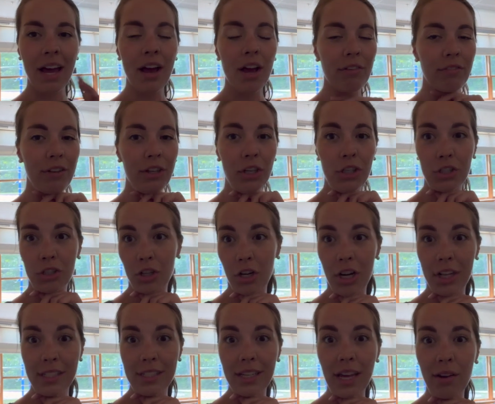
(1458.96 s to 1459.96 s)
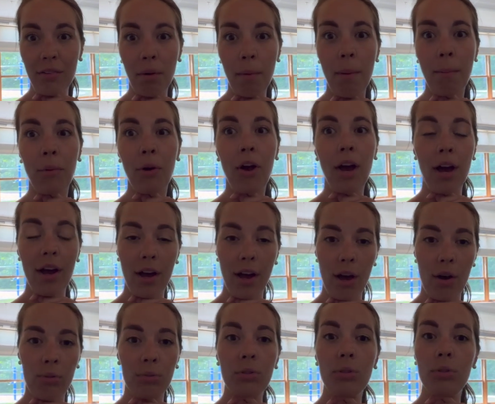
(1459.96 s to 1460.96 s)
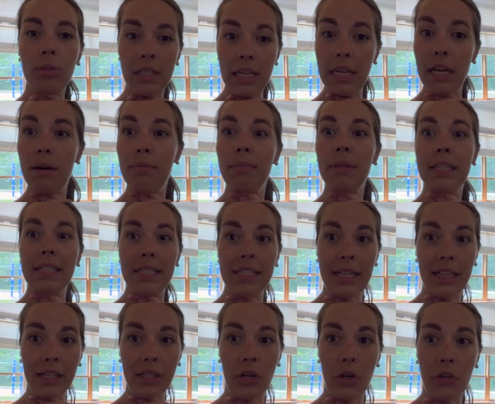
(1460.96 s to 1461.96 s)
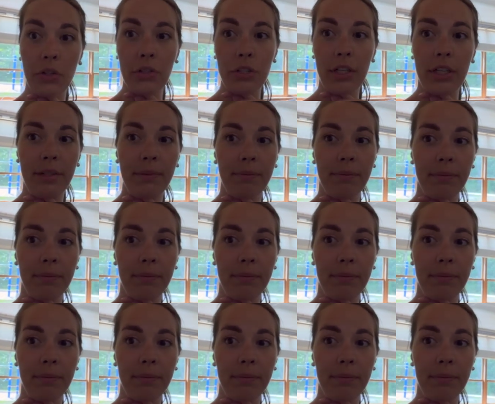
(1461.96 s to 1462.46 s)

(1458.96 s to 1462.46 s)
fingers crossed, I remember how to set up this technology.